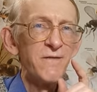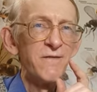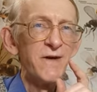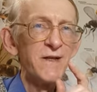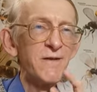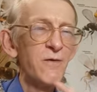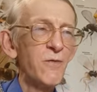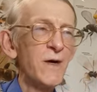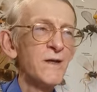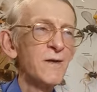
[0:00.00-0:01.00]
than
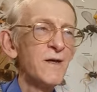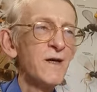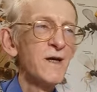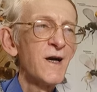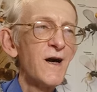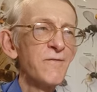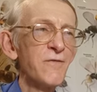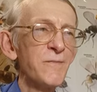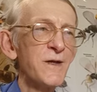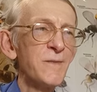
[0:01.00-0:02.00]

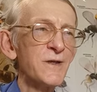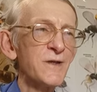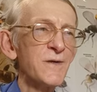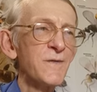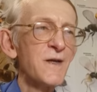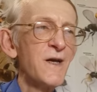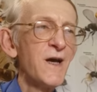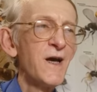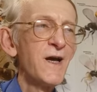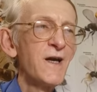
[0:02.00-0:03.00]
0.5 millimeter.
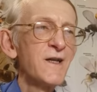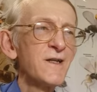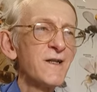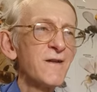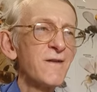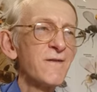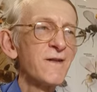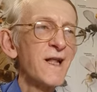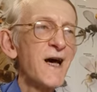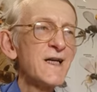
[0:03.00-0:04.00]
And
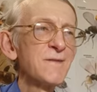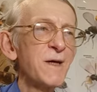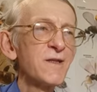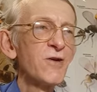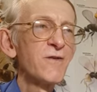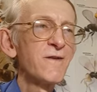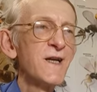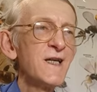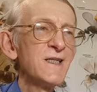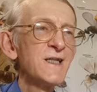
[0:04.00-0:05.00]
the last but not the
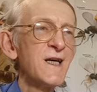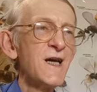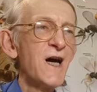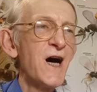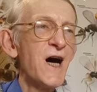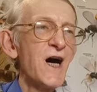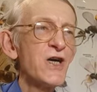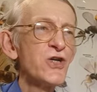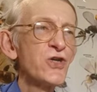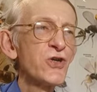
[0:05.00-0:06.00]
least,
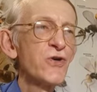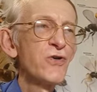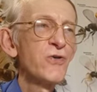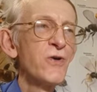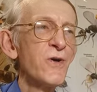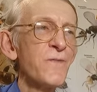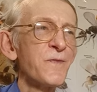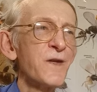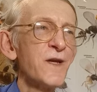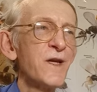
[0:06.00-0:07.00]
I show you
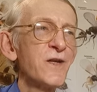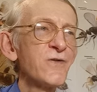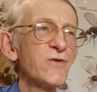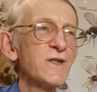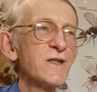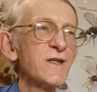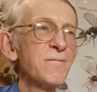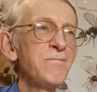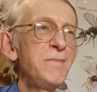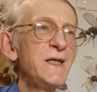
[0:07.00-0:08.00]

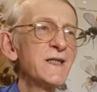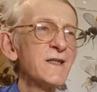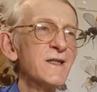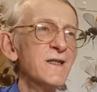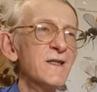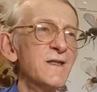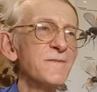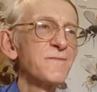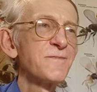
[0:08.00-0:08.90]
interesting beetle.